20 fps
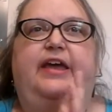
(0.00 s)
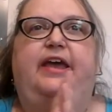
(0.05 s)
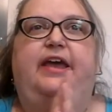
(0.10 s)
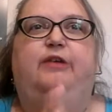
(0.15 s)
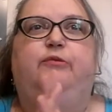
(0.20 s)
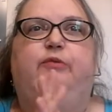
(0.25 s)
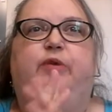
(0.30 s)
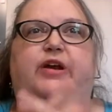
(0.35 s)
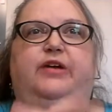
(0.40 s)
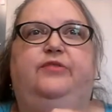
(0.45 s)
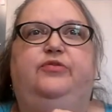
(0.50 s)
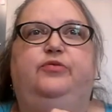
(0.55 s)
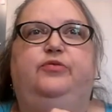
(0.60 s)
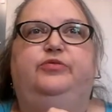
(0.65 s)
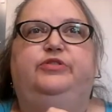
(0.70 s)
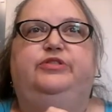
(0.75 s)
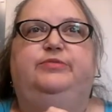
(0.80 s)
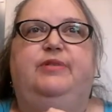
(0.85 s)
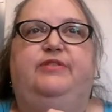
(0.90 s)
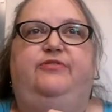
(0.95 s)
And one of them
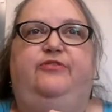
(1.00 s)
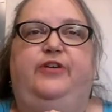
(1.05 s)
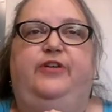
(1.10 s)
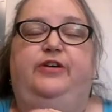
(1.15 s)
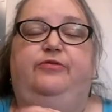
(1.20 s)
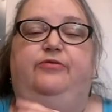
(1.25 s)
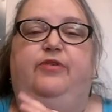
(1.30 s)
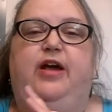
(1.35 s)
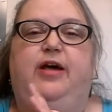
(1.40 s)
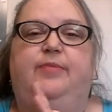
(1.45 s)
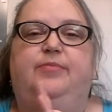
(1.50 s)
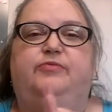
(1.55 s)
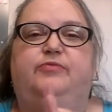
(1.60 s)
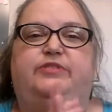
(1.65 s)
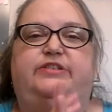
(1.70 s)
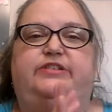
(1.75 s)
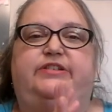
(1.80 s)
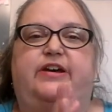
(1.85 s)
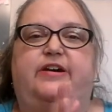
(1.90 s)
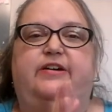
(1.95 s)
was my friend Robin
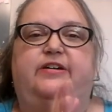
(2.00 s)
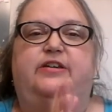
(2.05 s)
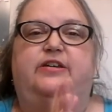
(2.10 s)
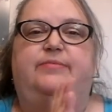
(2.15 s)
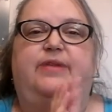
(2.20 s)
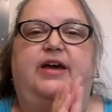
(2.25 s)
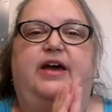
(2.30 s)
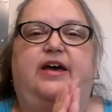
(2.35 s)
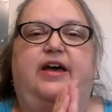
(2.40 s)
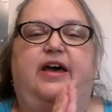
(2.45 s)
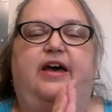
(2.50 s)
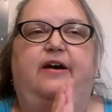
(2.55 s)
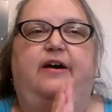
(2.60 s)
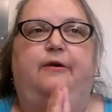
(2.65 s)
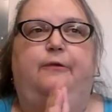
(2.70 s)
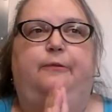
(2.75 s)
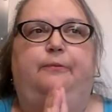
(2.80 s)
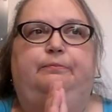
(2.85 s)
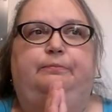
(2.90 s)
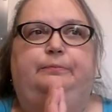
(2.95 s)
was talking about
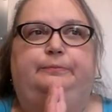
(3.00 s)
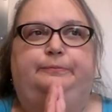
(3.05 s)
how